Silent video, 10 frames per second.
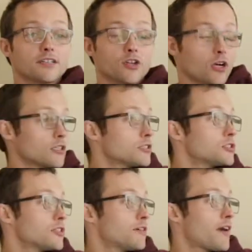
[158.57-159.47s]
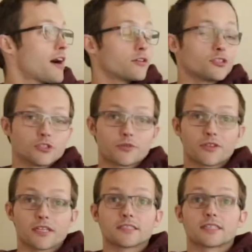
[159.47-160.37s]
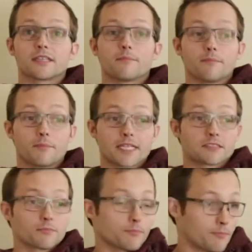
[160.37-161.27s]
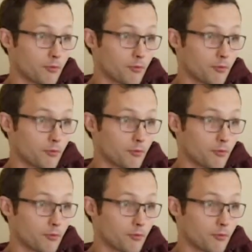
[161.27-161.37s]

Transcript: knowledge of how to do things and the best